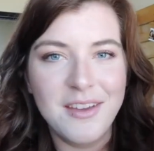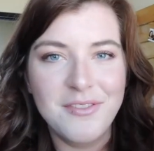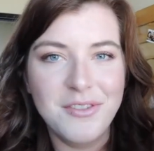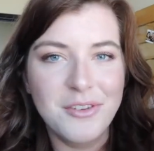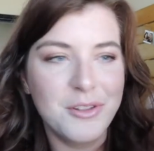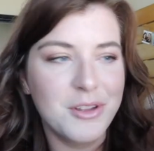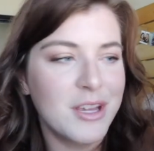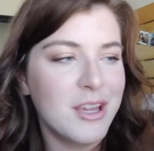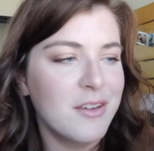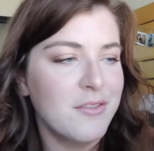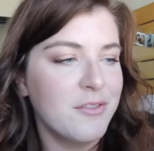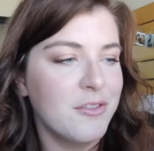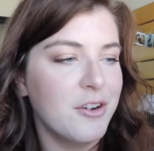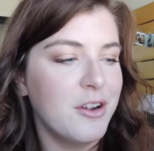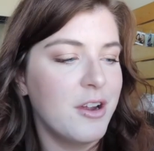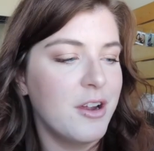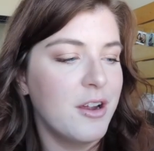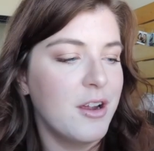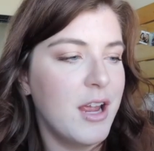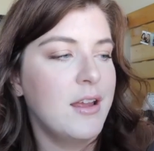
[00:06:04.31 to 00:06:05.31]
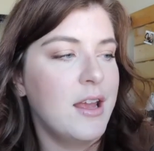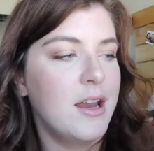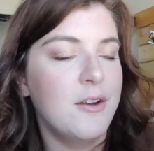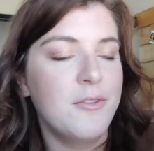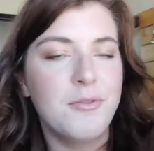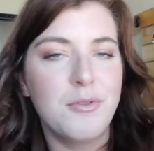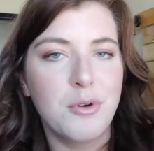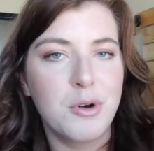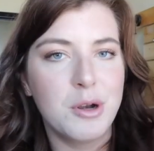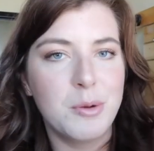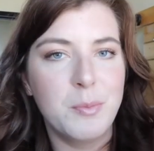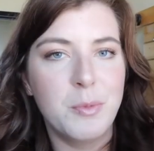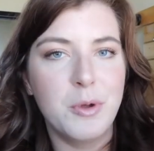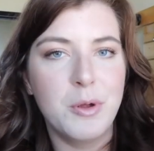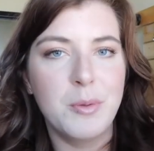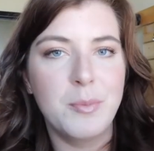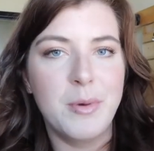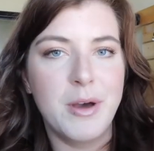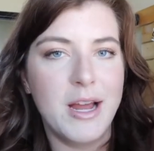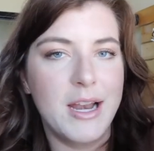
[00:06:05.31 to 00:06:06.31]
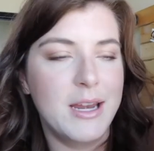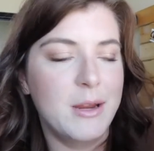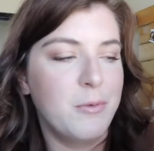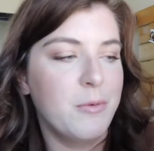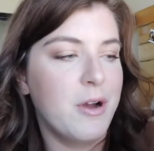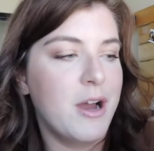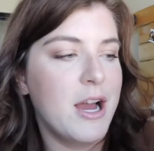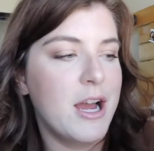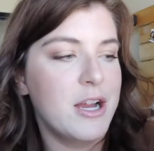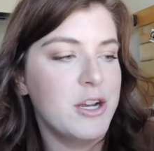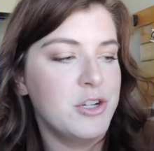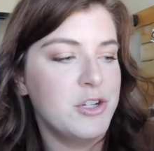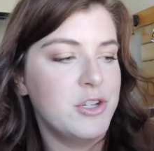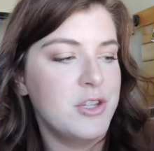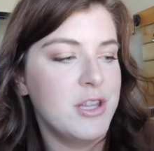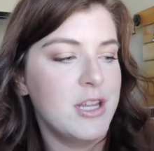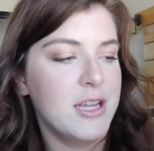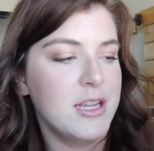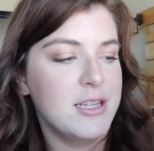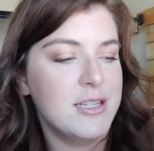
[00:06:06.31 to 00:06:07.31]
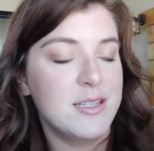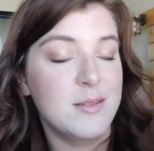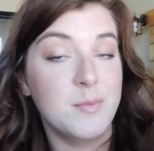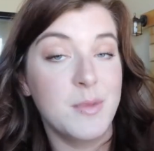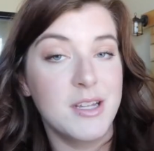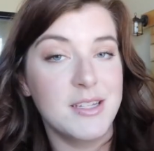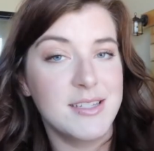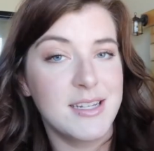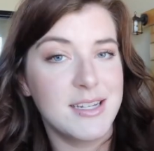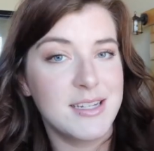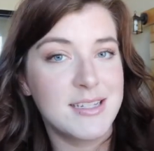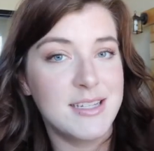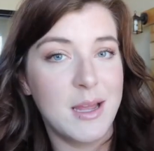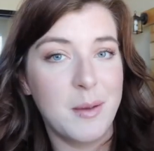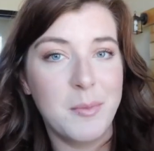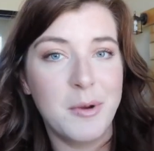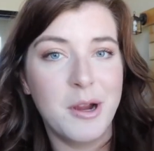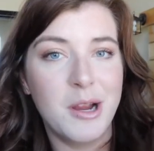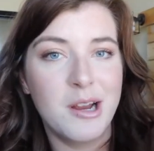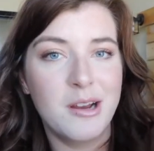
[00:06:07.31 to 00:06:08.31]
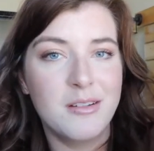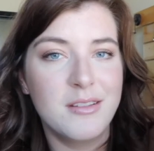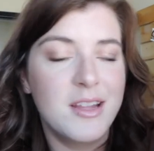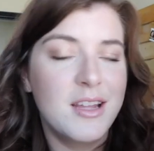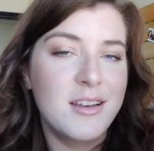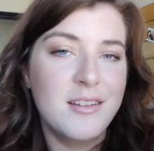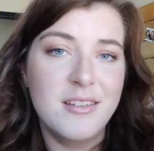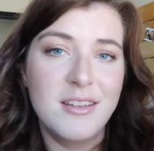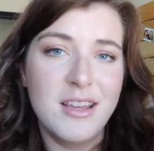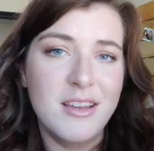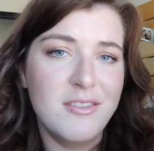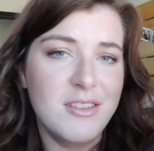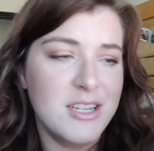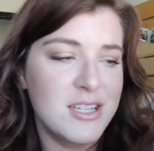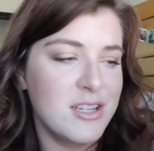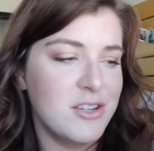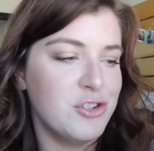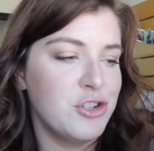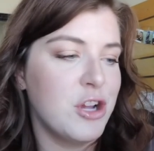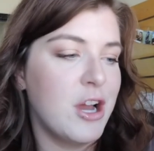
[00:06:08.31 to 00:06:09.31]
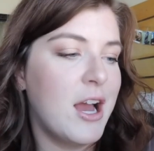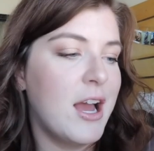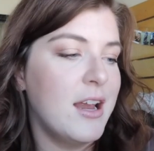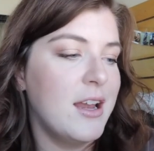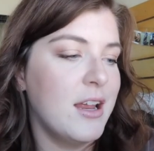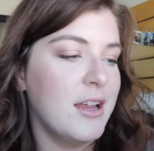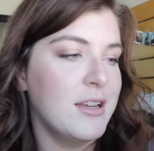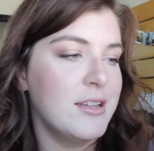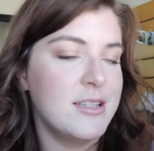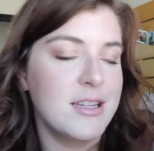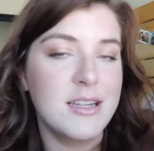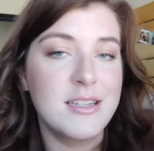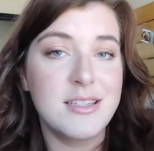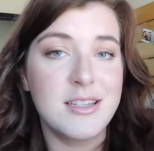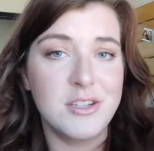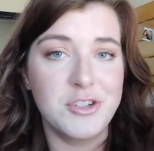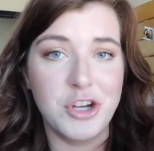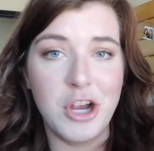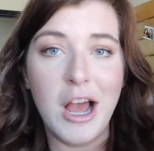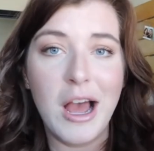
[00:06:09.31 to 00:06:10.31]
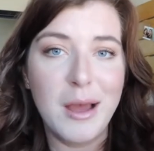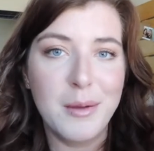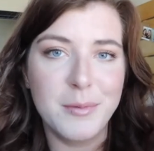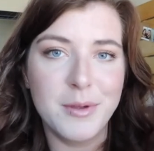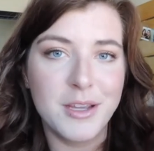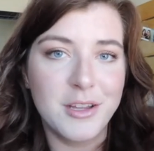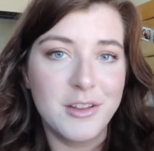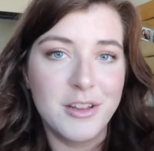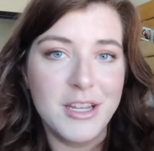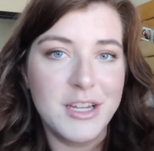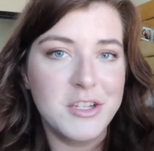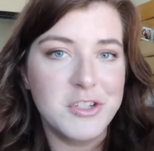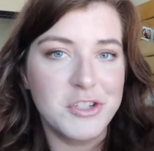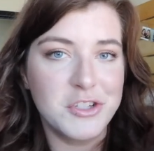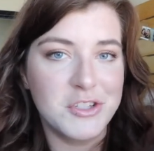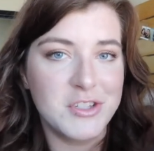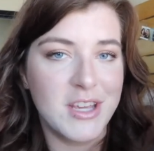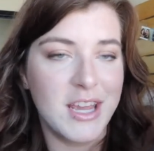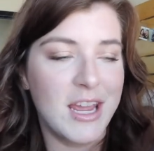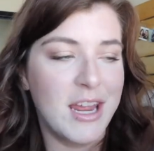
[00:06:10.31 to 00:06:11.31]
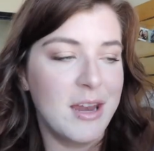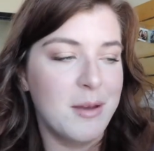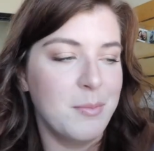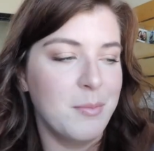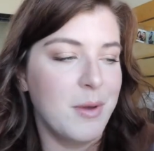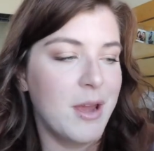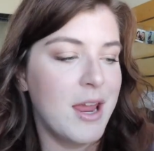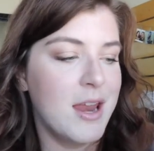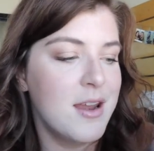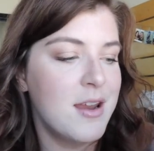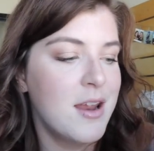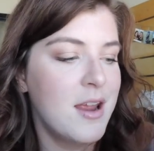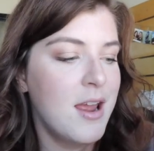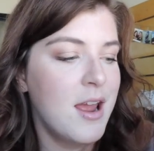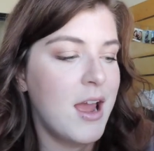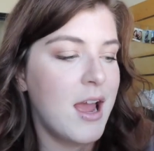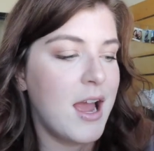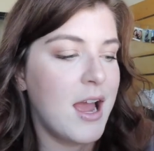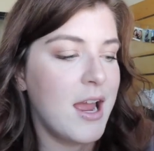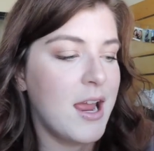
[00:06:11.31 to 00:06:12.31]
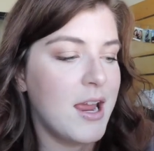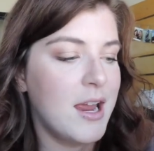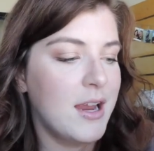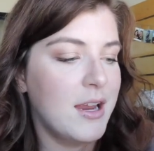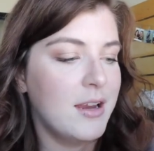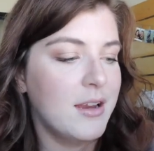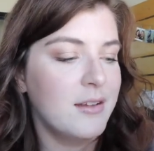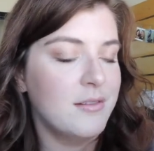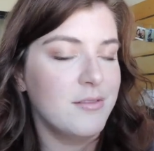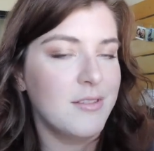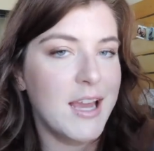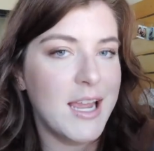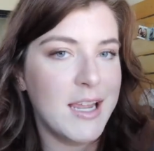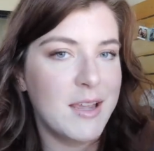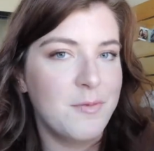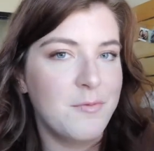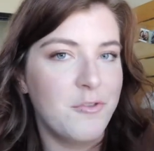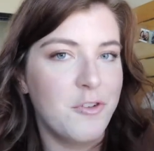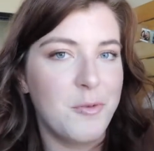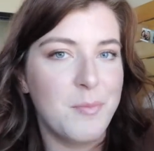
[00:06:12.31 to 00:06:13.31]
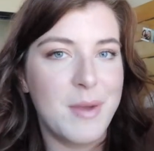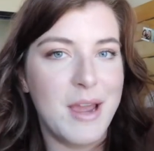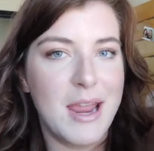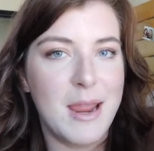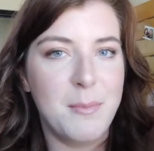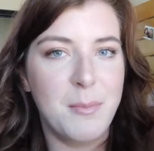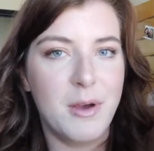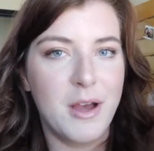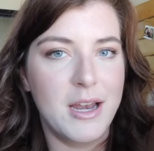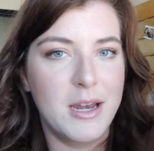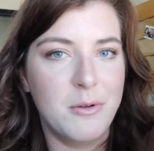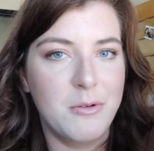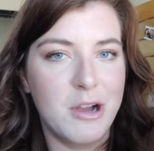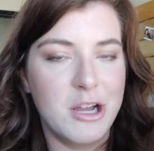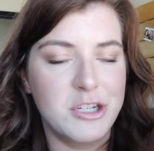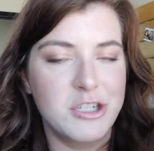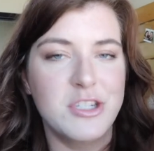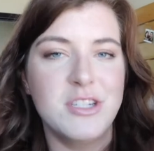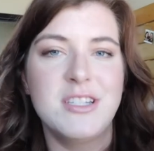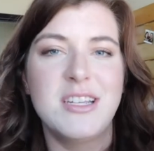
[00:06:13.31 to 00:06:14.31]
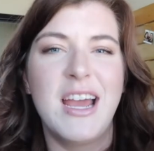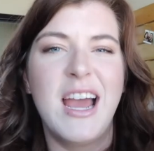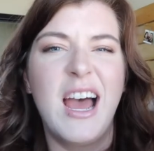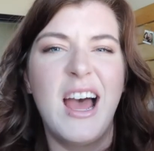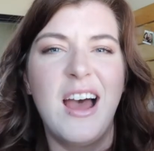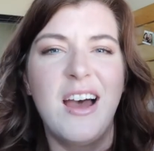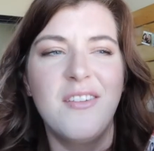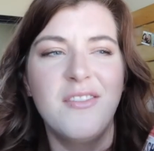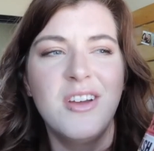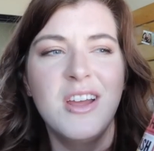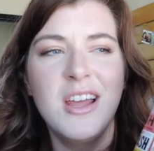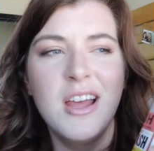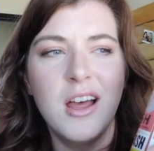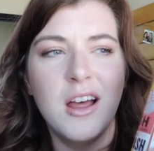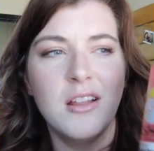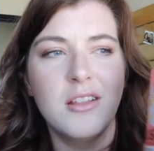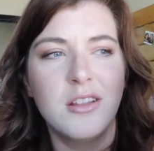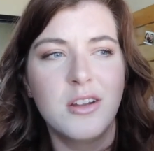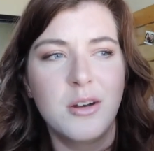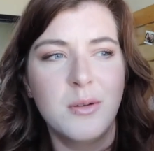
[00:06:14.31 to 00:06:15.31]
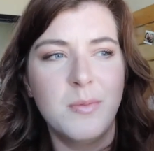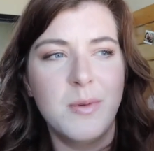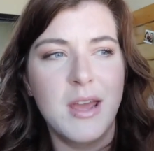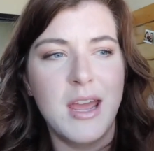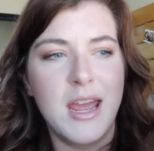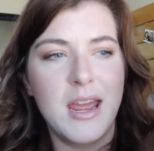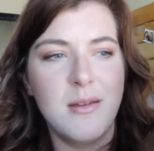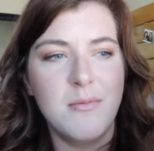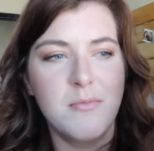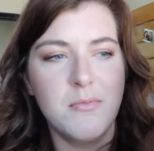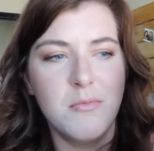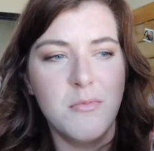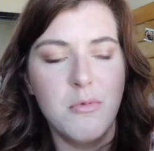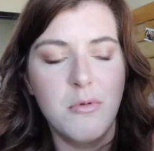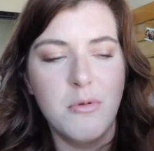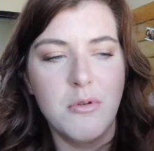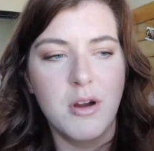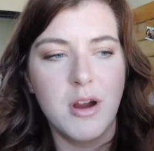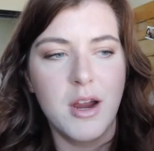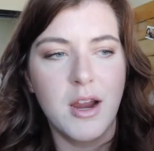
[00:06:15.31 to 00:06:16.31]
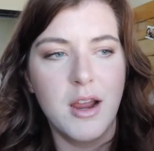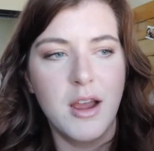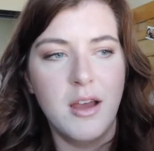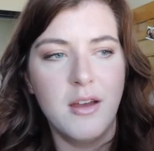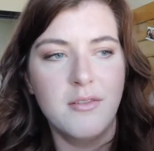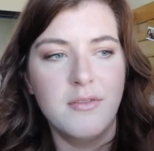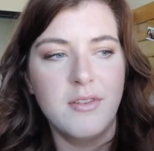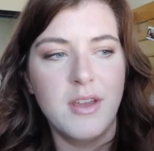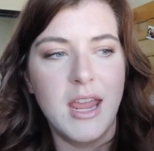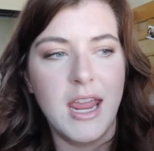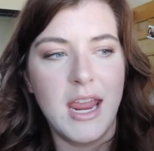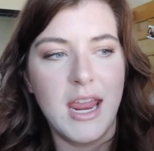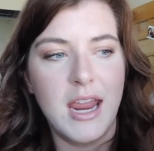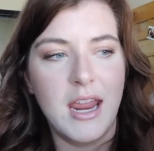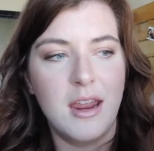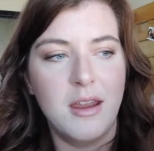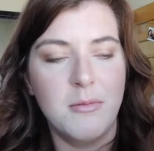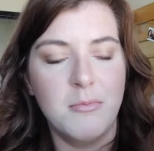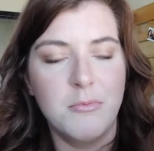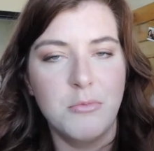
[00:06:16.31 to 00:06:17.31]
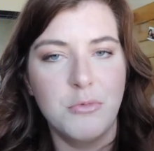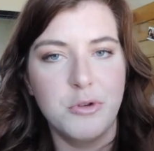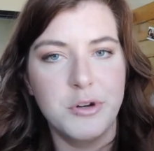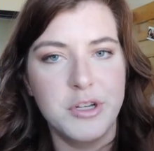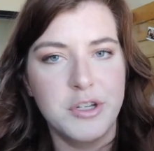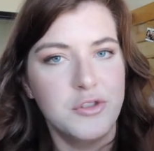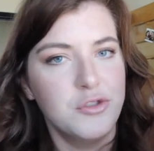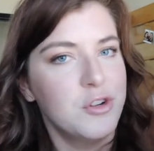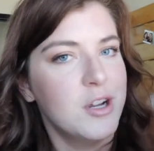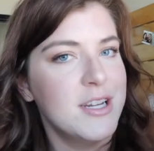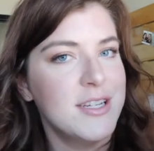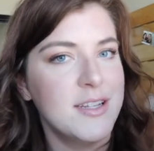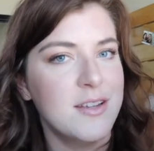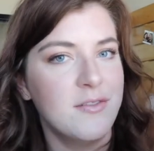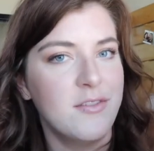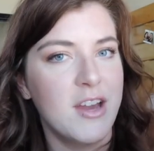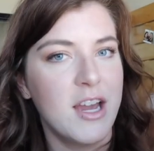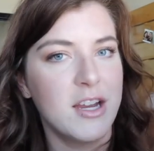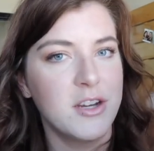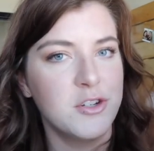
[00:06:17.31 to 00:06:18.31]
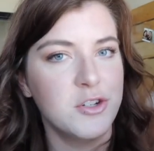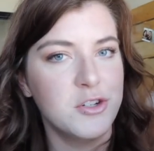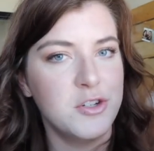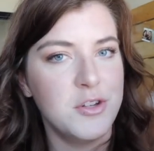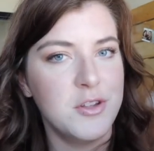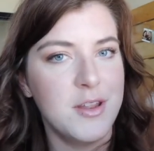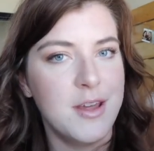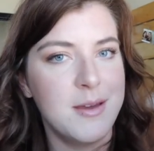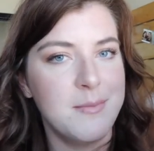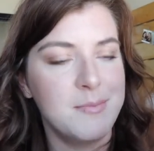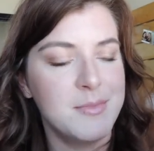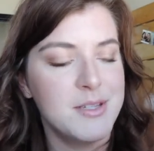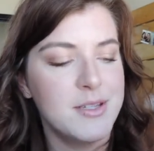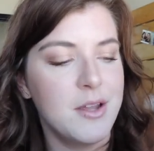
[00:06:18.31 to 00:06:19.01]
If you're looking for an affordable body wash that smells like summer, then give this a shot. It does the job, it cleans your skin, but I like for my body washes to have a little bit more of a moisturizing factor to them.